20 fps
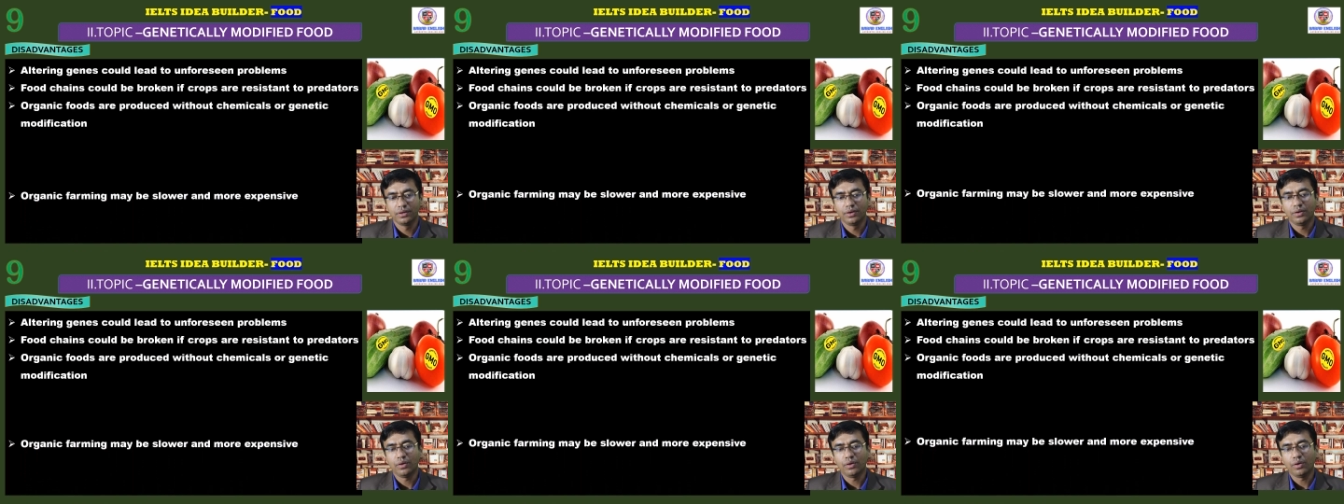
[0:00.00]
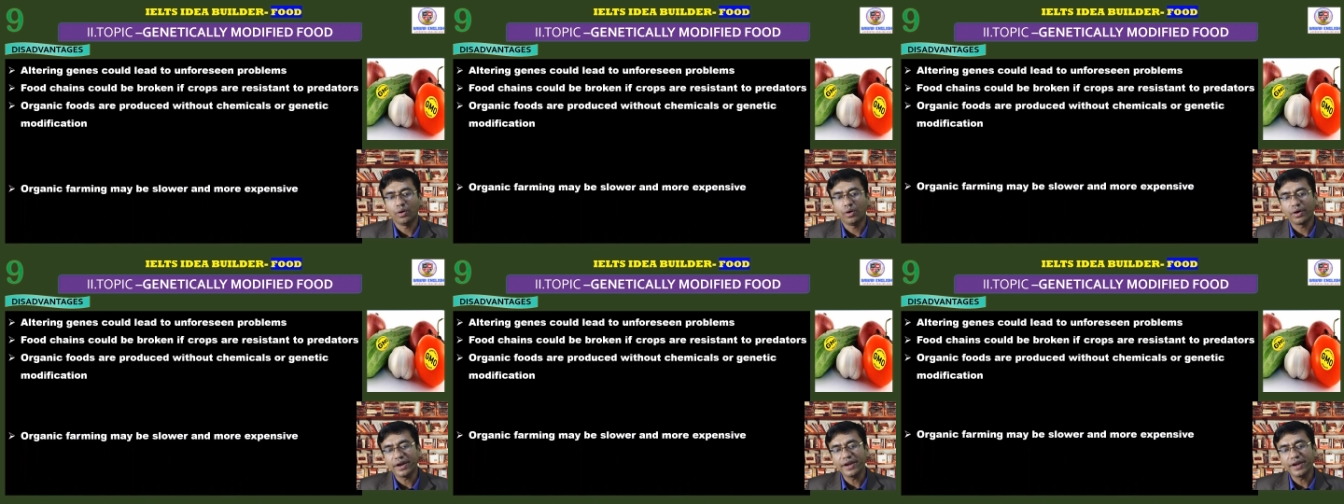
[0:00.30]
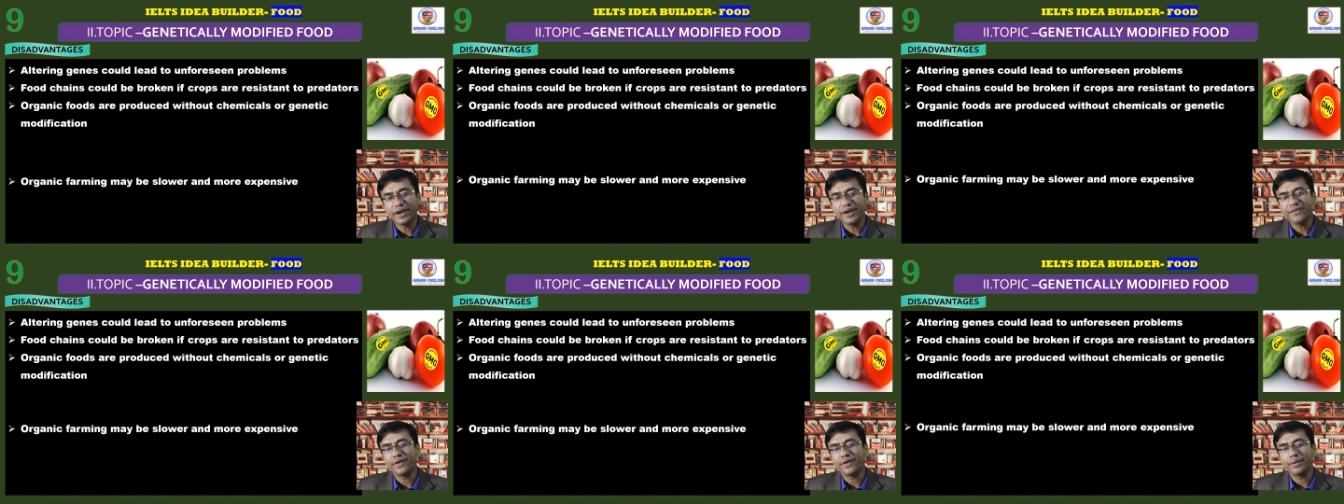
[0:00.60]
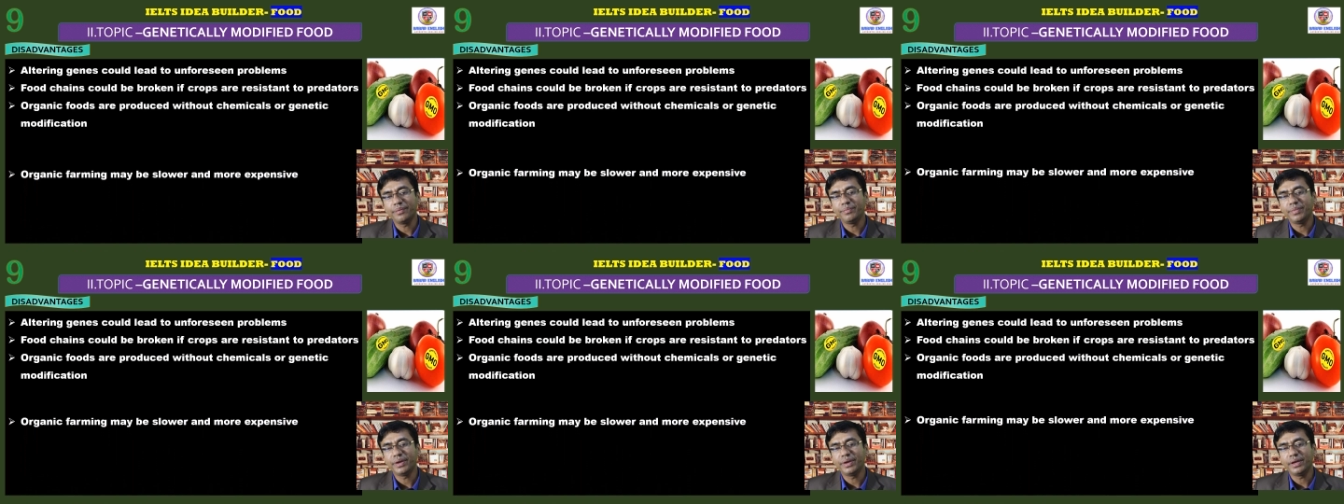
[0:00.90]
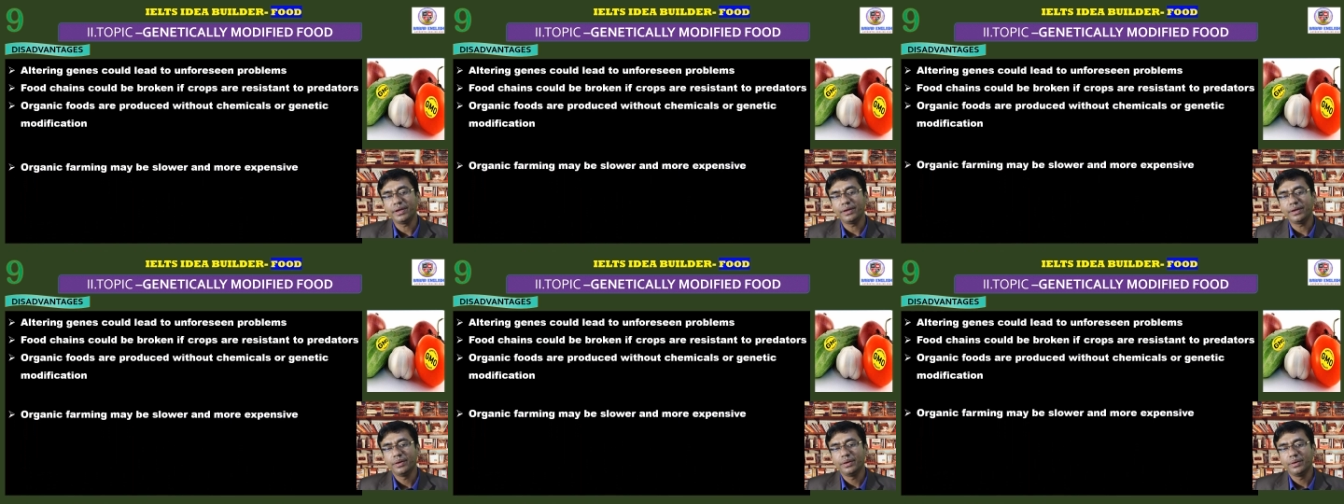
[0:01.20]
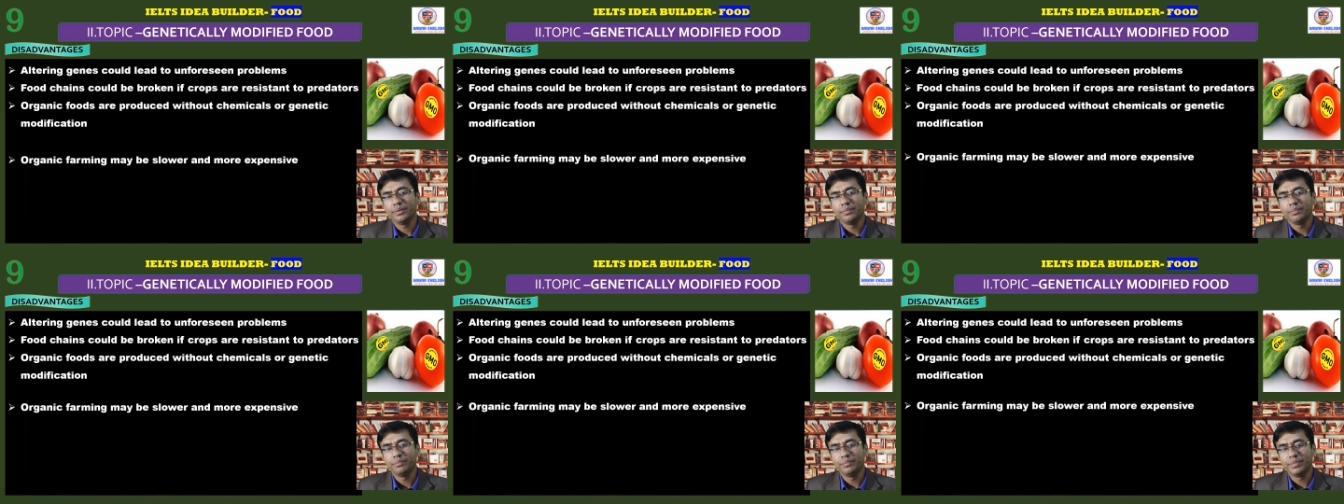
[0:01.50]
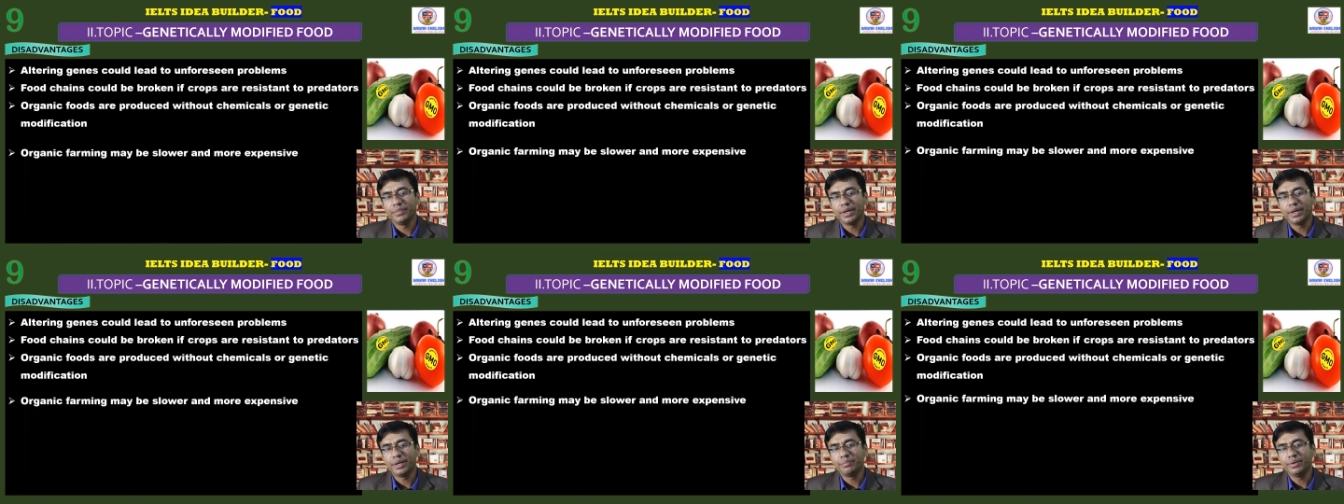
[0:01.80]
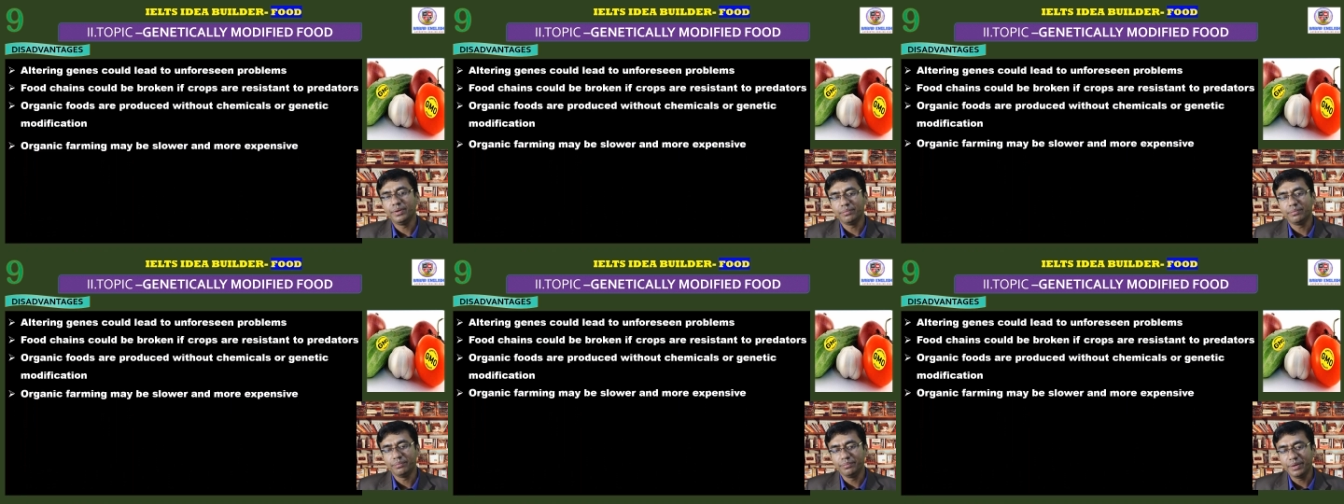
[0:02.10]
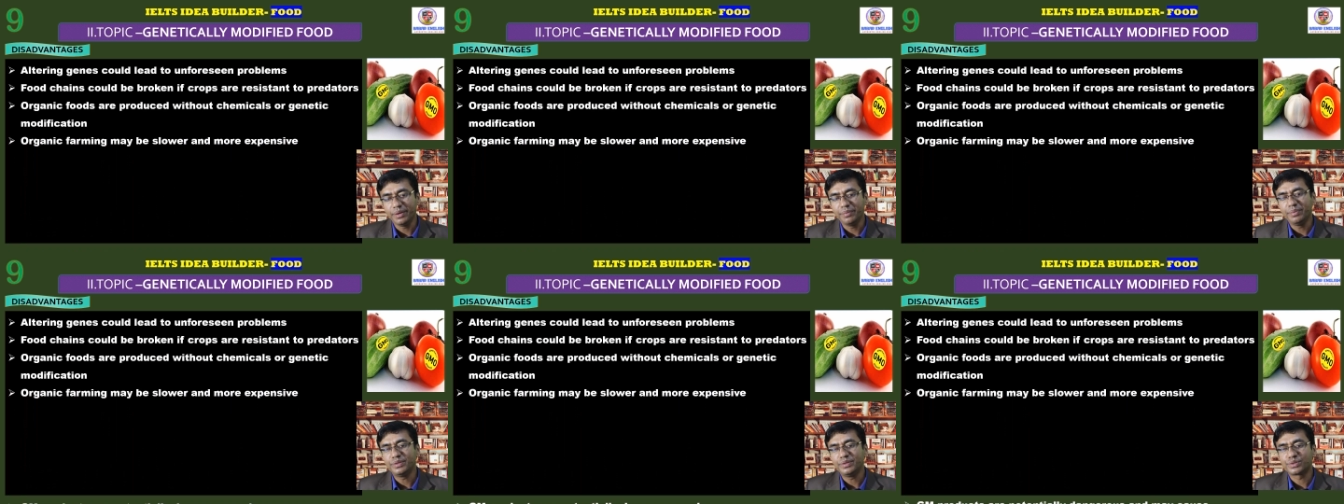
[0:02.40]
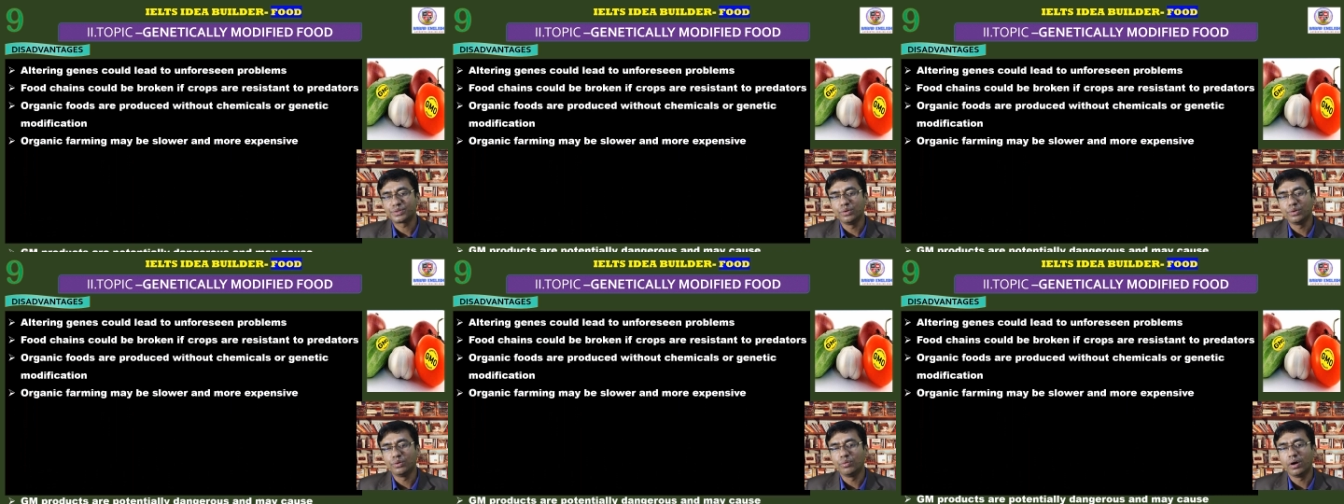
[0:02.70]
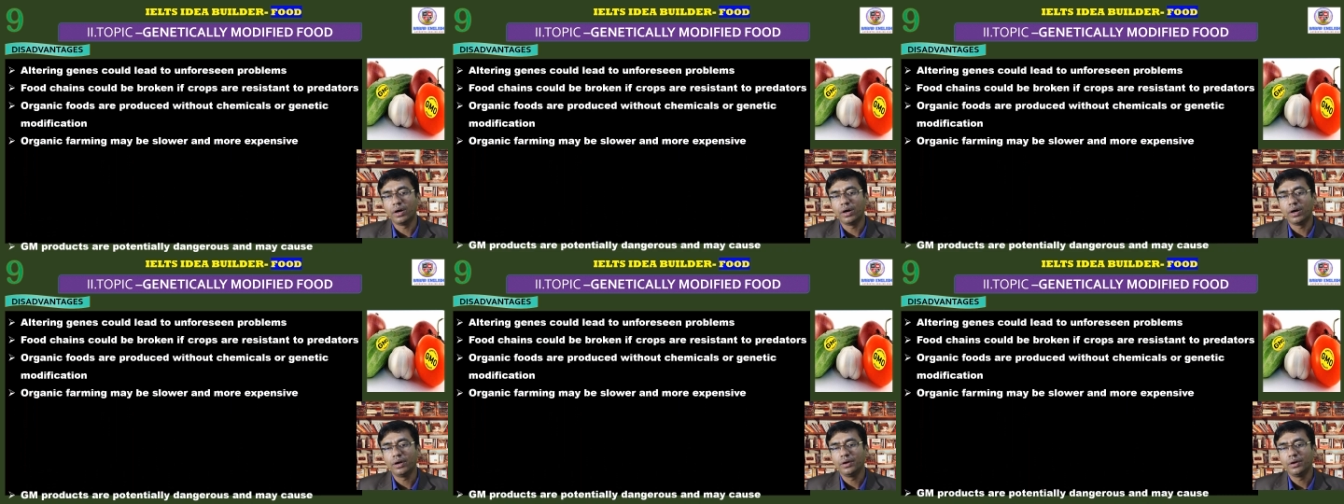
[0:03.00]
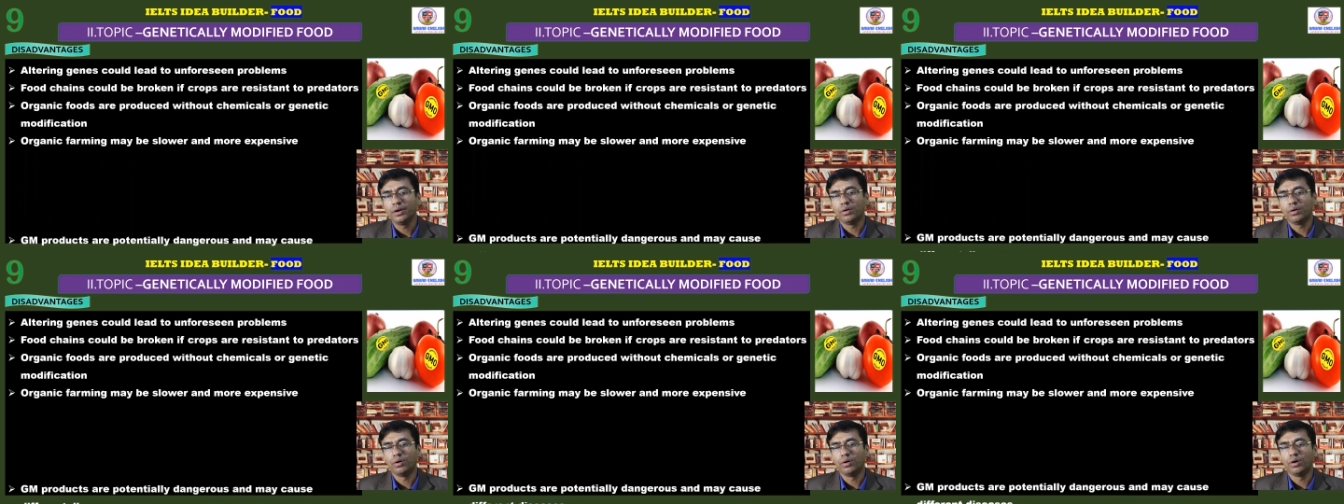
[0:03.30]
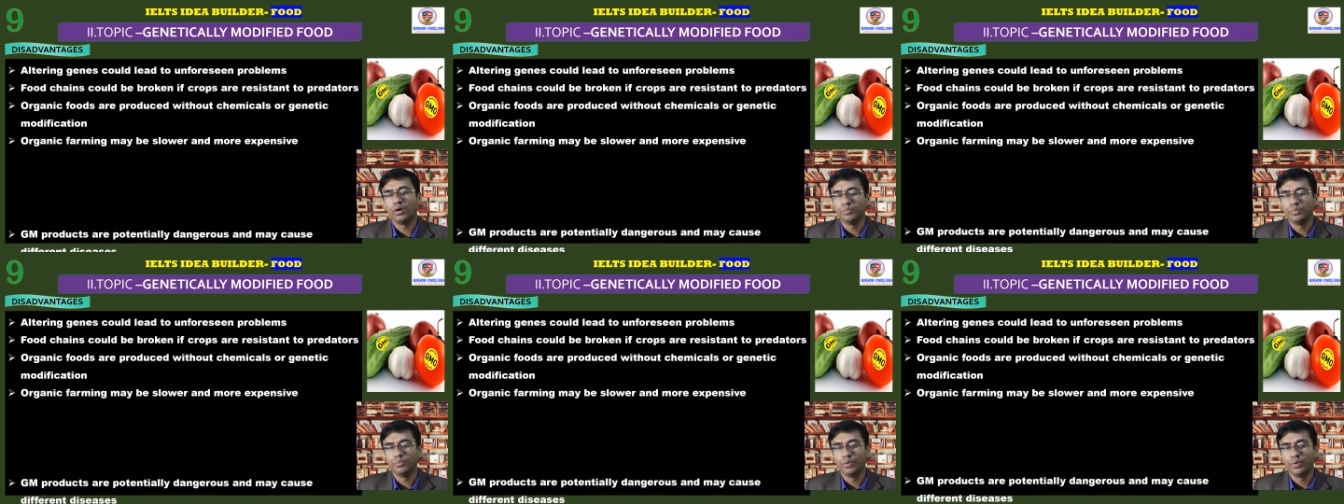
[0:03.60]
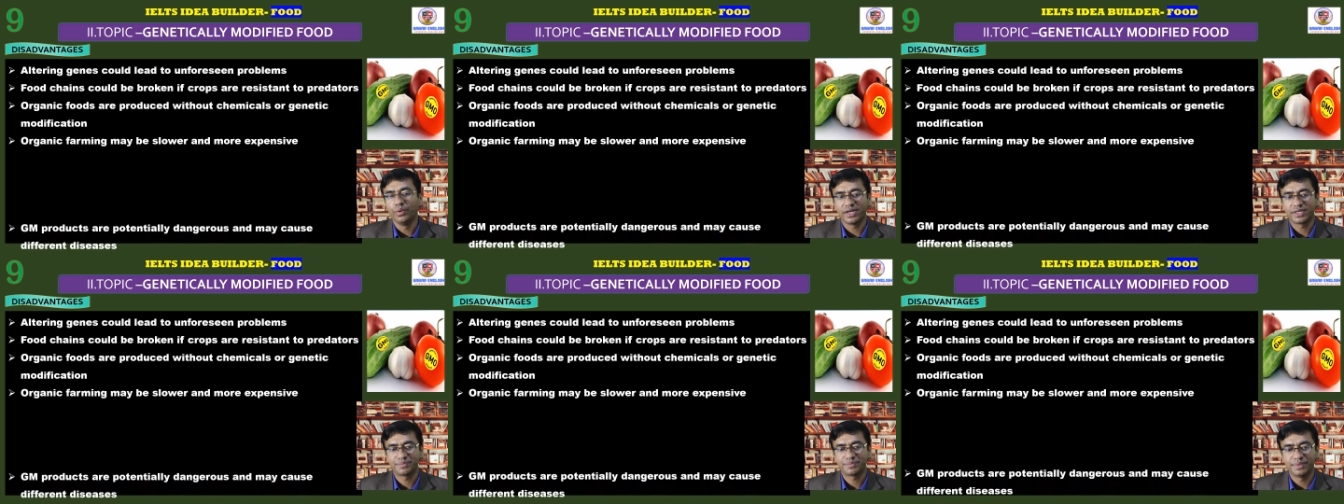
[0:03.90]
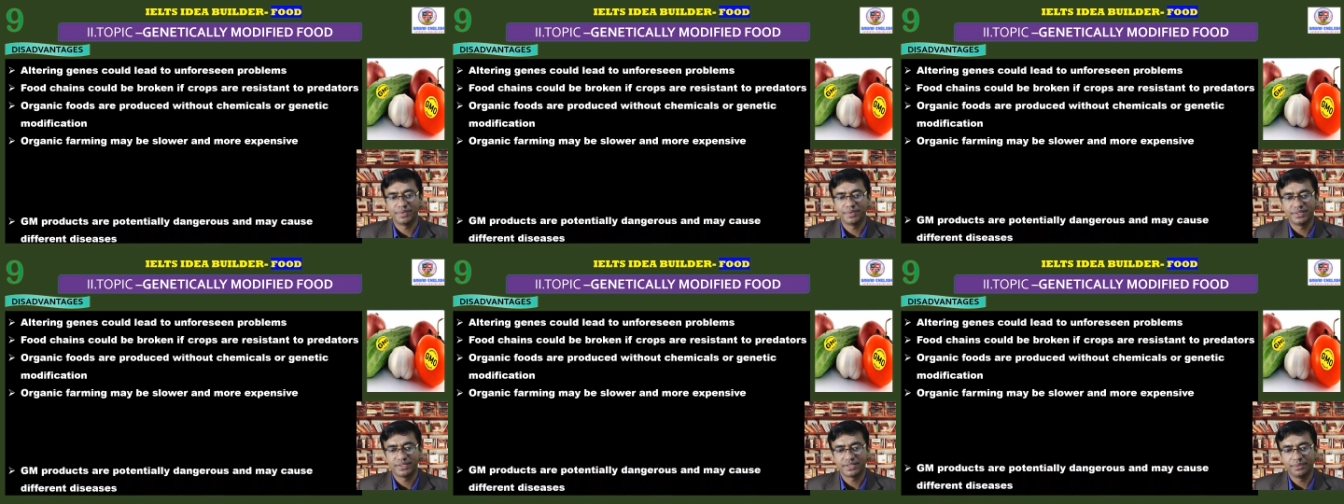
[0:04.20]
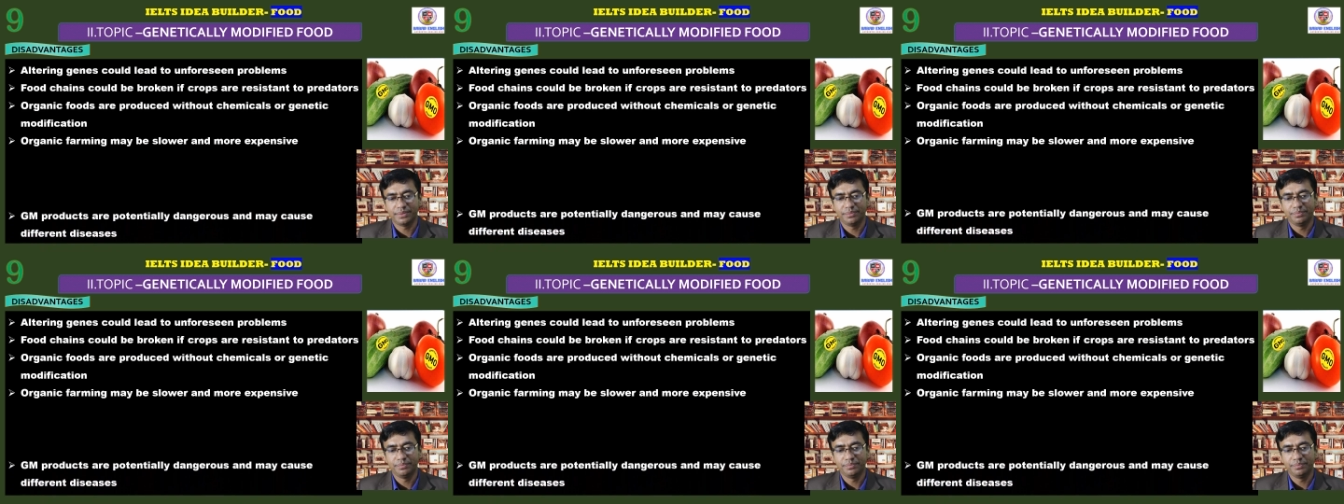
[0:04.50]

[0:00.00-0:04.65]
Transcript: Organic farming may be slower or more expensive.